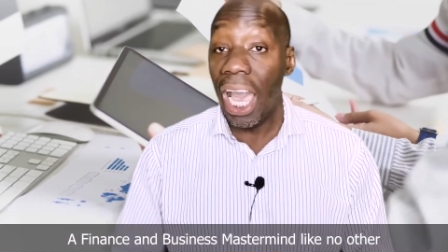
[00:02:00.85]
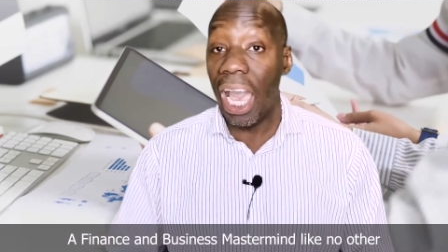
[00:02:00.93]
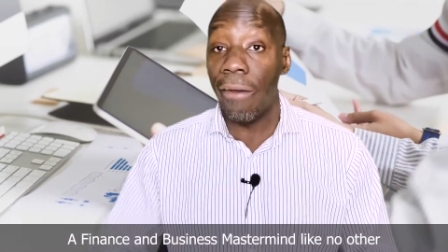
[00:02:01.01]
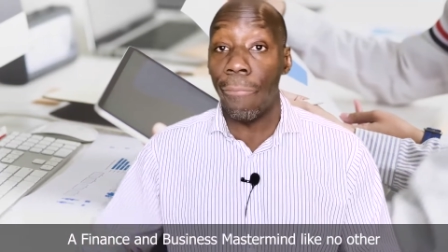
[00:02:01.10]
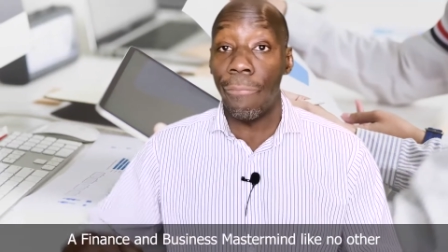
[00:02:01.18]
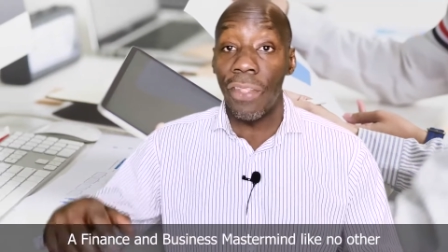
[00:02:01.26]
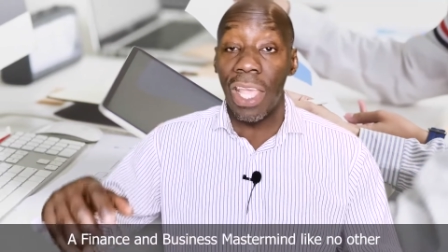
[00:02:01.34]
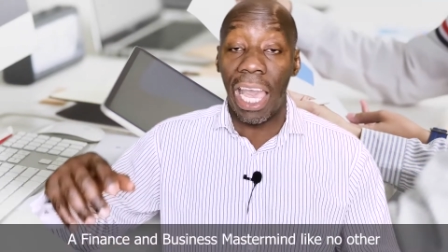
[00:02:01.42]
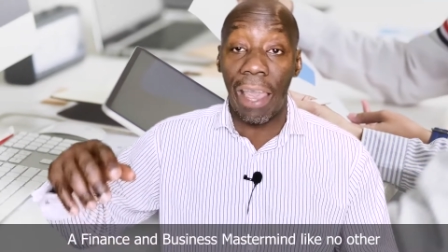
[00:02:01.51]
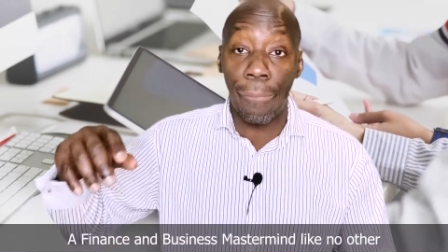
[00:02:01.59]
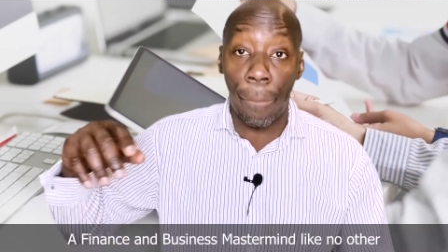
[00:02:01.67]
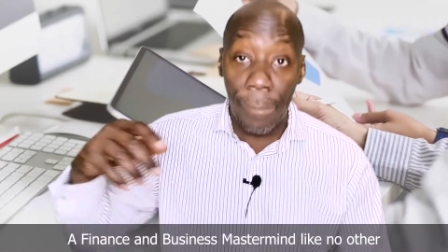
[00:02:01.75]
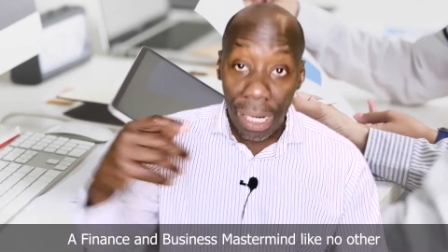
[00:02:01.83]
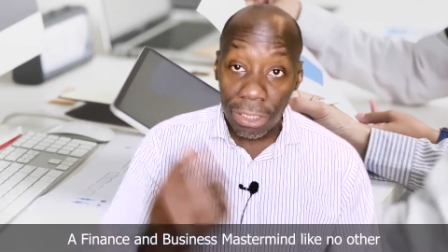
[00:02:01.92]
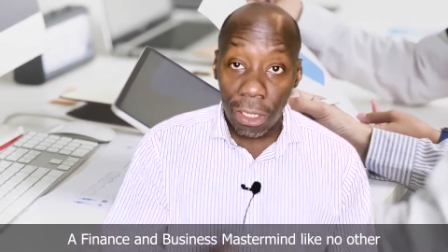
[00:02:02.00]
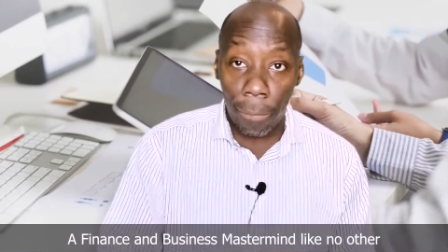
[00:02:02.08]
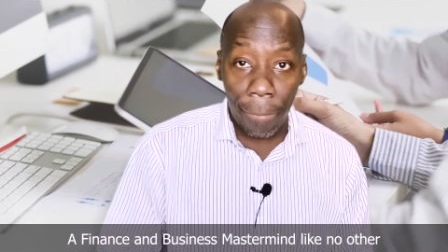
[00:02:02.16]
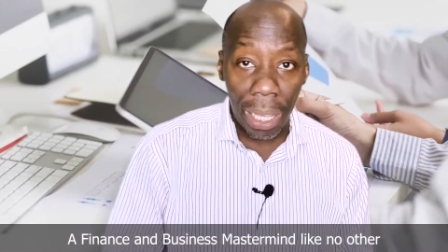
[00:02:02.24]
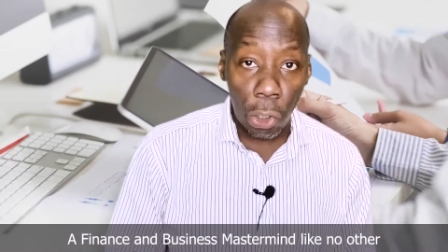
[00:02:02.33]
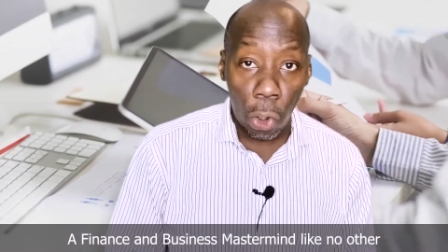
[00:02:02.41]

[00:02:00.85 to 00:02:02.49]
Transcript: I've I've built up my